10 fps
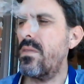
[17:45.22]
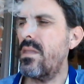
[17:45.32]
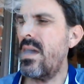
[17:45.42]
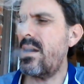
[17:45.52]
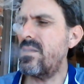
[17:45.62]

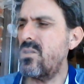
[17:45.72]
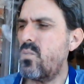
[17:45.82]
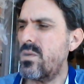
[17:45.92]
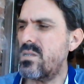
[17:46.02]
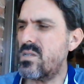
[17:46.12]
Now, I did
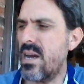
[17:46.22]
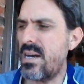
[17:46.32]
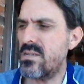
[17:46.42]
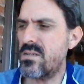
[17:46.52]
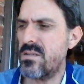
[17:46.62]
want to
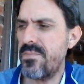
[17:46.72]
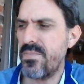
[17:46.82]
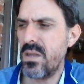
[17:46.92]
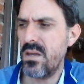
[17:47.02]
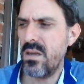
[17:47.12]
discuss
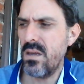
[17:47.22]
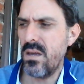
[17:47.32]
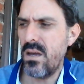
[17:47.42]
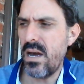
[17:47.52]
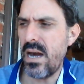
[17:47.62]

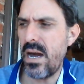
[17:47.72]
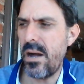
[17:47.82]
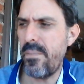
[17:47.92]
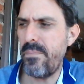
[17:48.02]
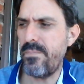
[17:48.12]

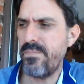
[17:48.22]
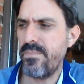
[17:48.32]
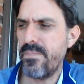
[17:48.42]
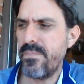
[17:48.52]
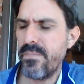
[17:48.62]
something
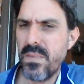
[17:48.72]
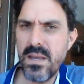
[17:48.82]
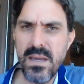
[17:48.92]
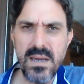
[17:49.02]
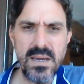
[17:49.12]

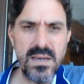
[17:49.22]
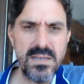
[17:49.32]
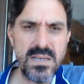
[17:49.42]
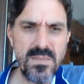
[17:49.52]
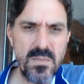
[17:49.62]

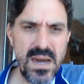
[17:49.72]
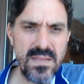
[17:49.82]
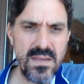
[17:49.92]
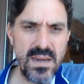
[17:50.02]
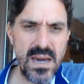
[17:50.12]

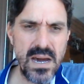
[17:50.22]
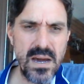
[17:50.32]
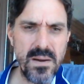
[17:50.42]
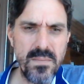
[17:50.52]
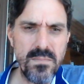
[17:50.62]
about
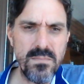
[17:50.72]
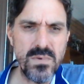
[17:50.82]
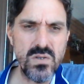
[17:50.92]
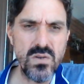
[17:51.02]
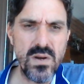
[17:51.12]
the
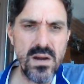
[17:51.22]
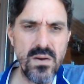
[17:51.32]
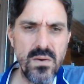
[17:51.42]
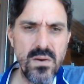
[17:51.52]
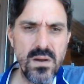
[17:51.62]
Maduro